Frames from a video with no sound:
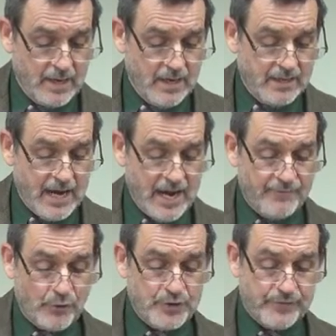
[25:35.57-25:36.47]
yeah, in
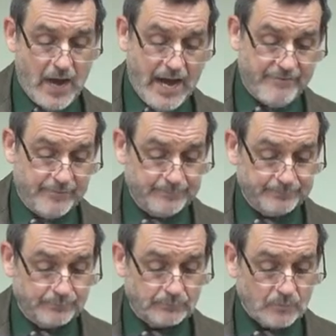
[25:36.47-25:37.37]
verse 5,
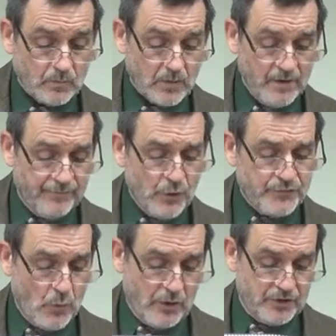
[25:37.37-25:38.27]
uh, verse
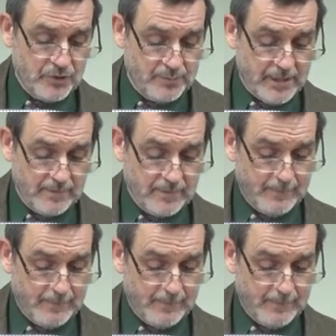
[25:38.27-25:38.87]
4, excuse me.